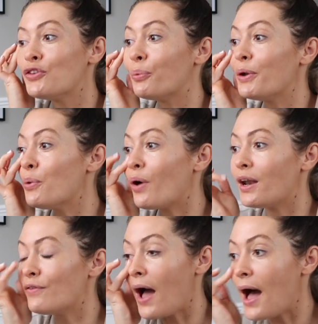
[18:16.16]
So we all
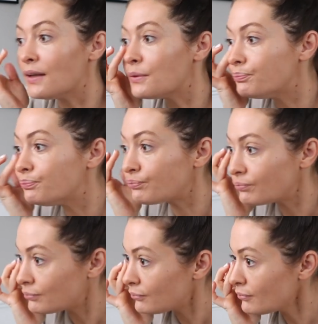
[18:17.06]
kind of had
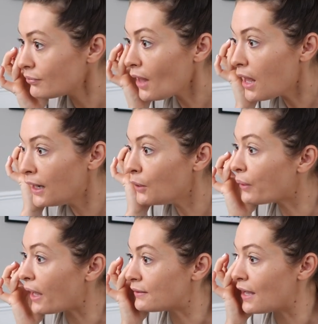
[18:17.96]
a
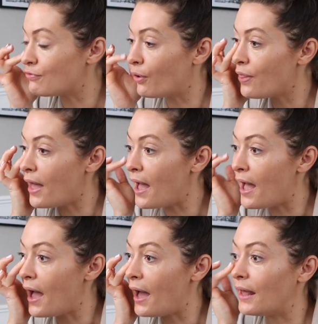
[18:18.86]
little get together on there
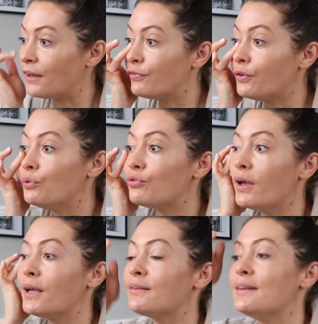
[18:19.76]
and had a few
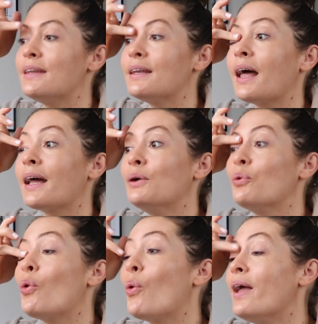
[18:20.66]
drinks and did like a
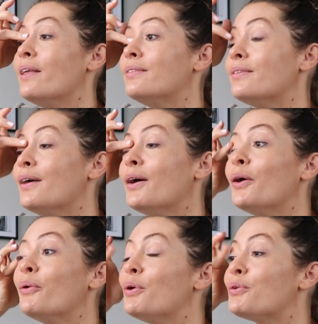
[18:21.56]
little quiz,
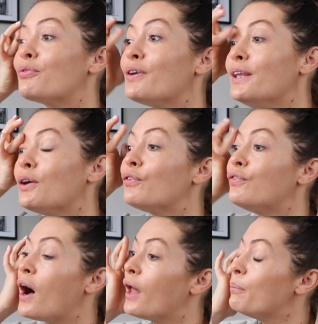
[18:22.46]
which was really good
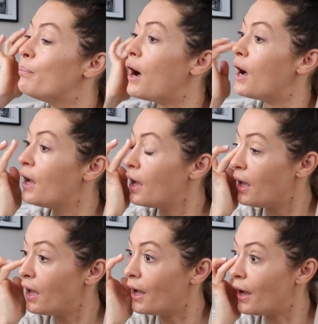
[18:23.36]
fun, but
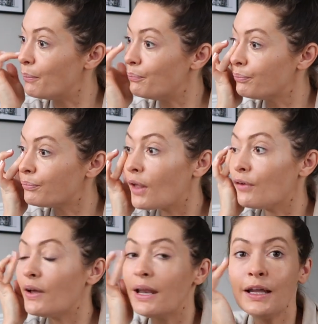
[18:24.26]
um,
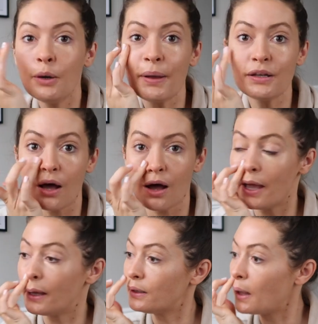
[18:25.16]
I feel a little bit
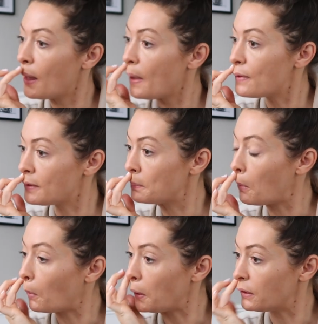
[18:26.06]
tired this
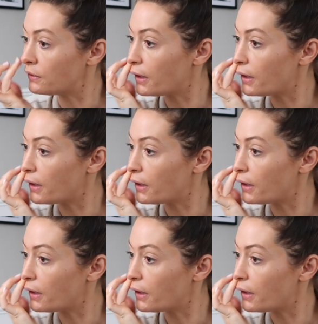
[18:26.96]
morning.